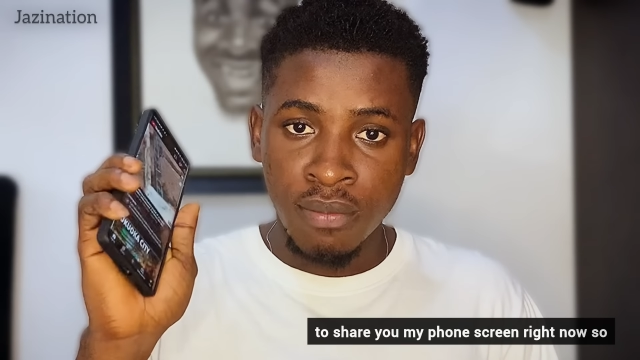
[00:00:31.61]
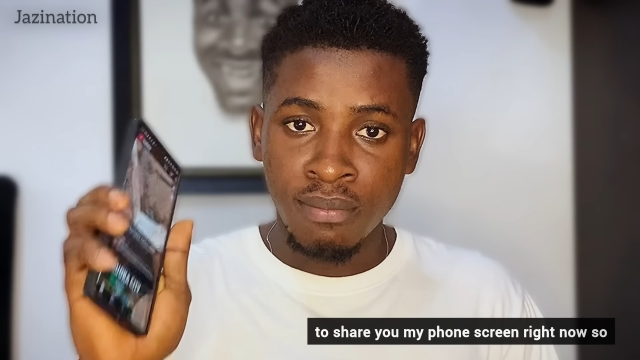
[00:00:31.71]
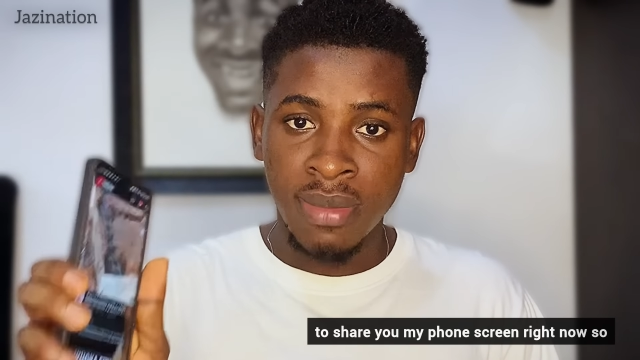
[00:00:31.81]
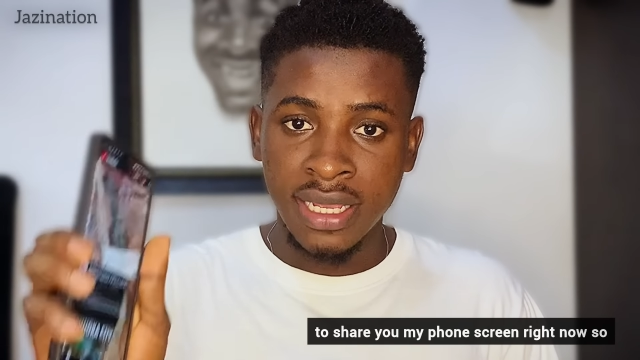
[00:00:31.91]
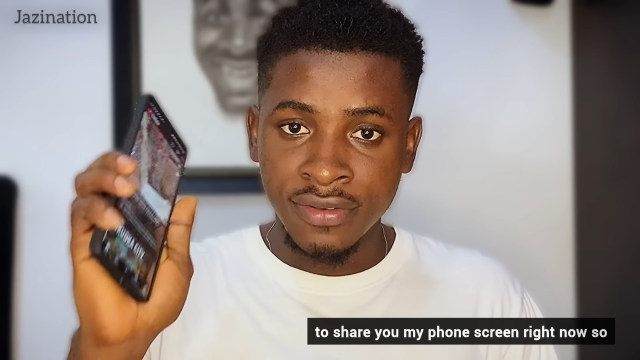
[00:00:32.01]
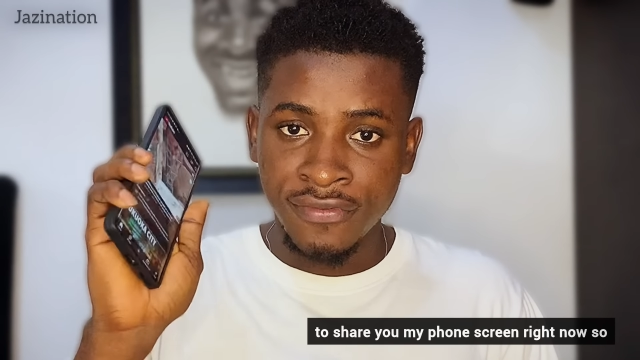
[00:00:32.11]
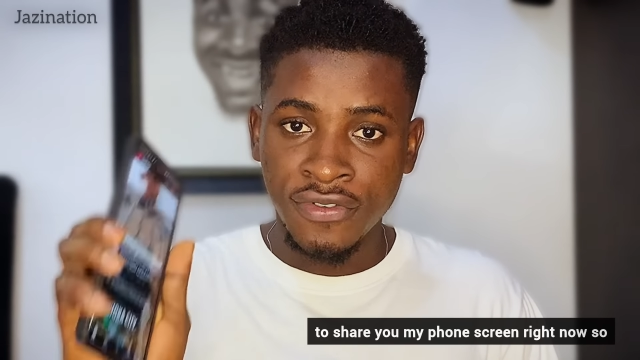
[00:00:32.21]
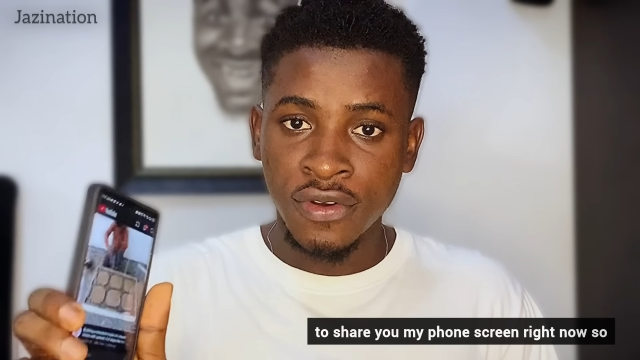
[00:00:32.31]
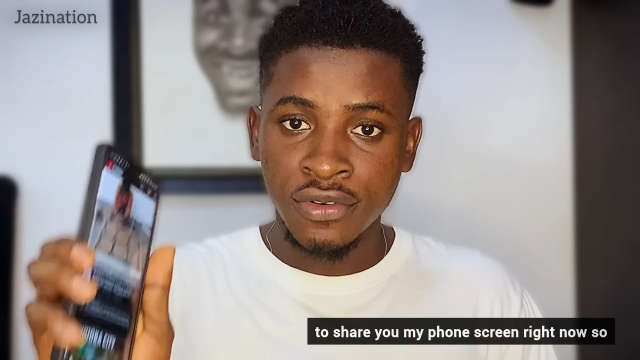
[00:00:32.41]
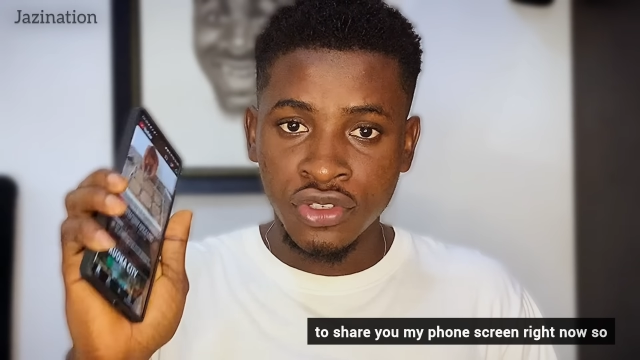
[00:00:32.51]
my
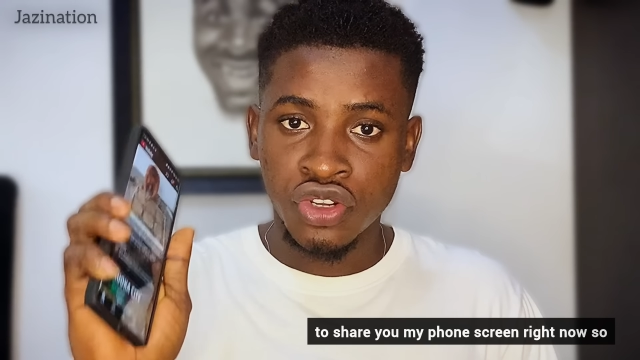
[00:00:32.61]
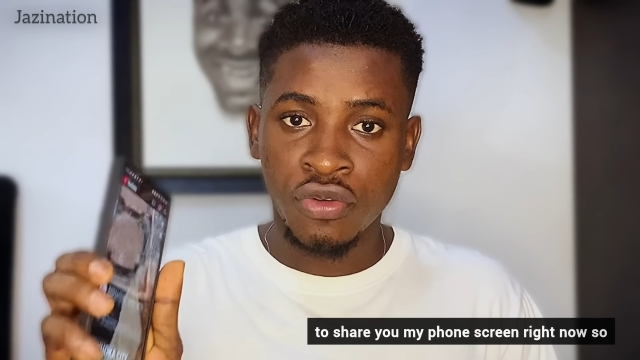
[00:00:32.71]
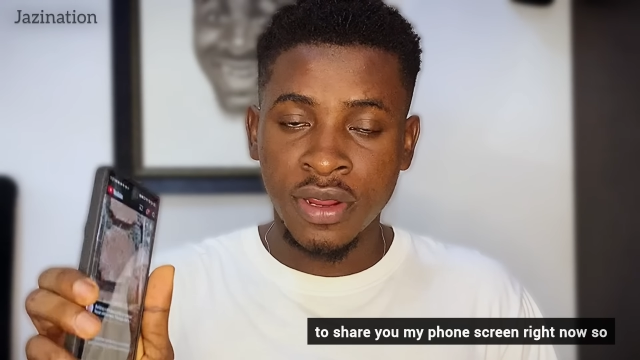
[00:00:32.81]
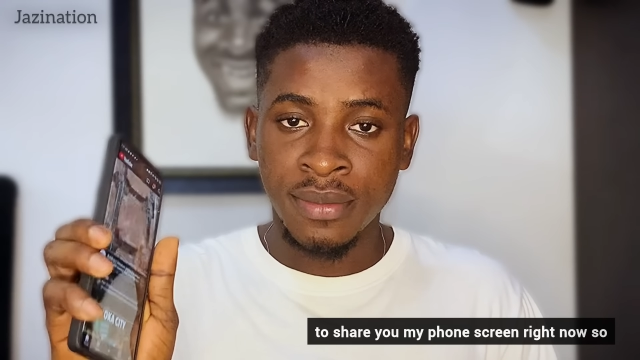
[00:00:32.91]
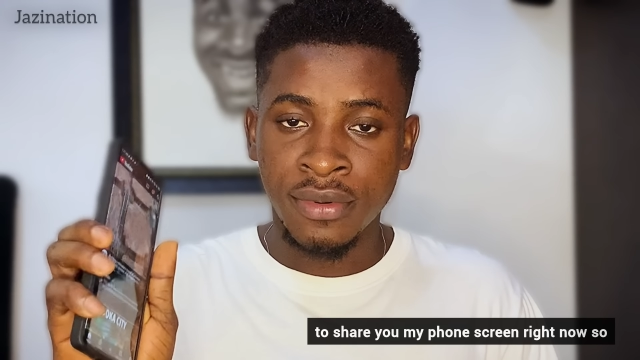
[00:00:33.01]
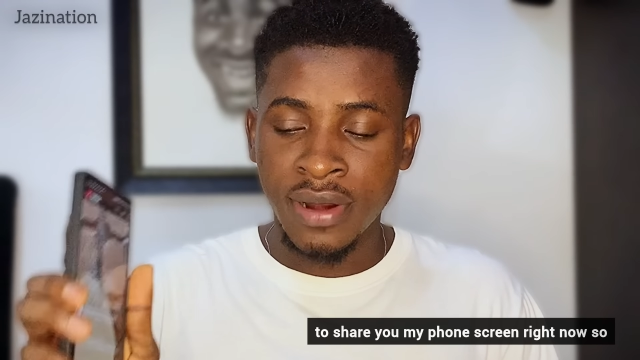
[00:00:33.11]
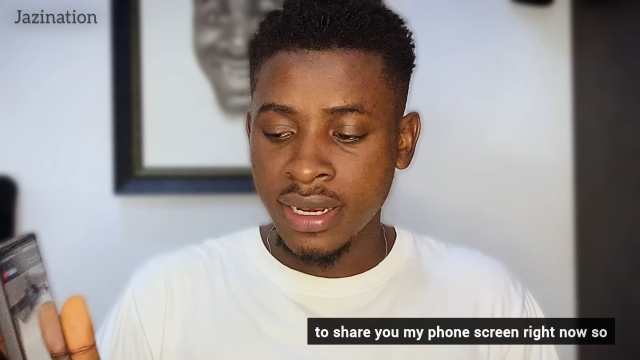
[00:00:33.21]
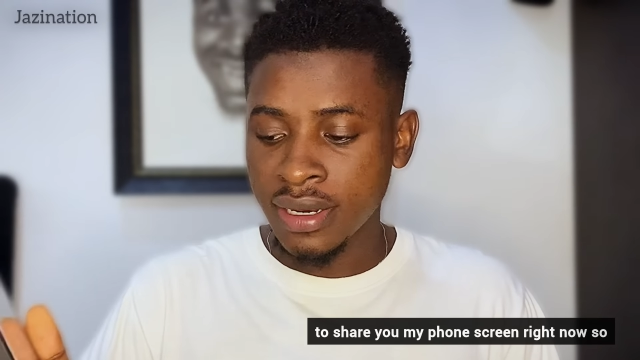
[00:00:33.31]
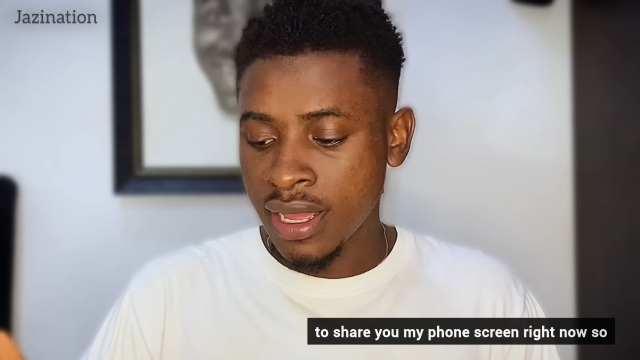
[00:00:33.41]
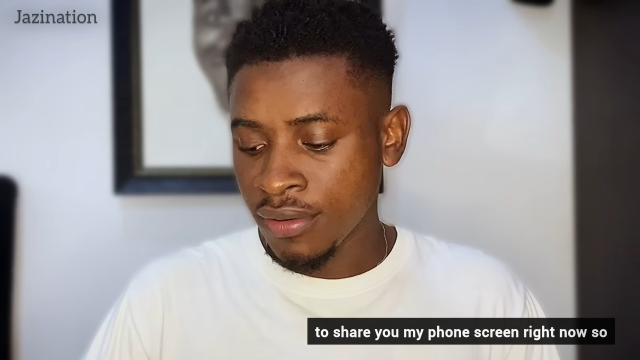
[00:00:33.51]
phone screen
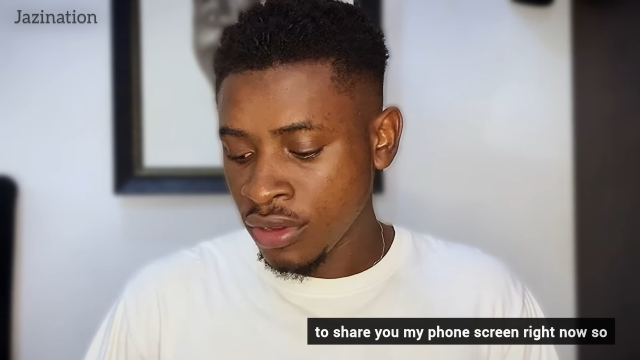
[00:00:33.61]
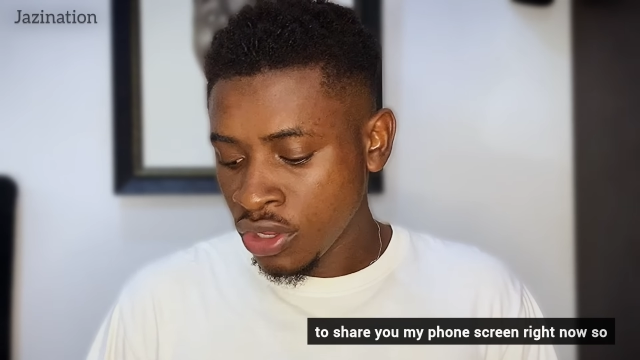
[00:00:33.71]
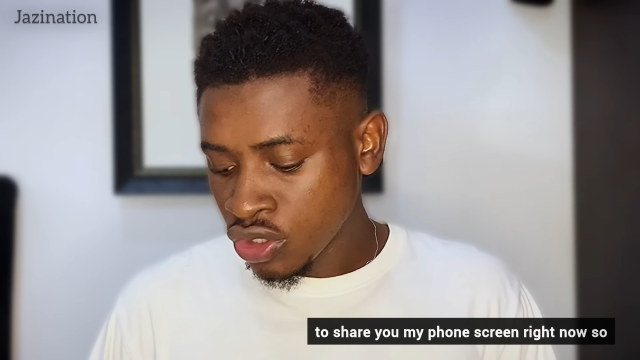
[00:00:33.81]
right now.